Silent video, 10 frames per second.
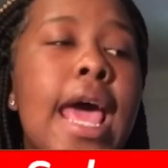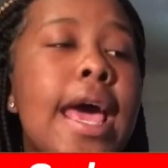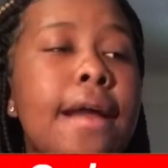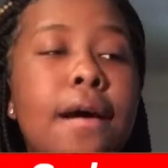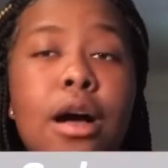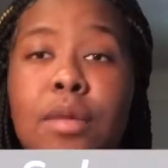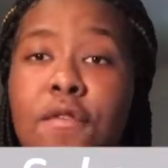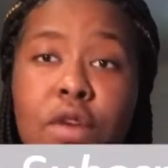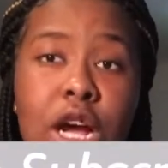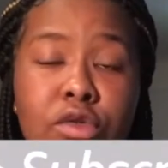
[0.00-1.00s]
And
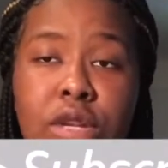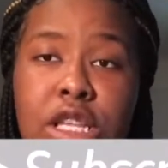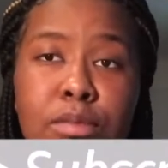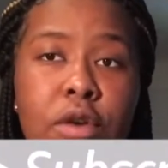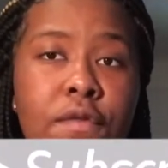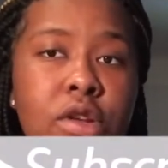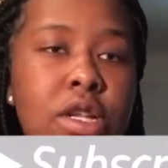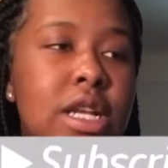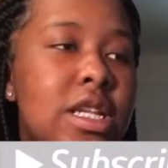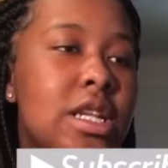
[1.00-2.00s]
if you guys want to see more videos
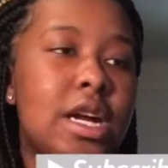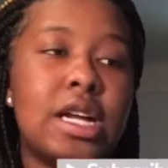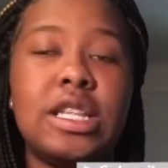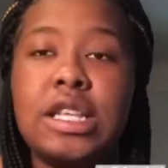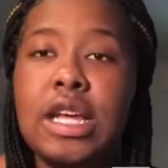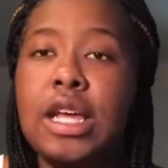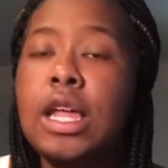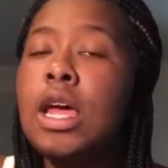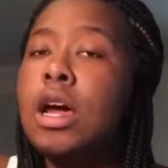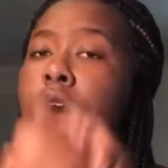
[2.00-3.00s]
like this, like I said,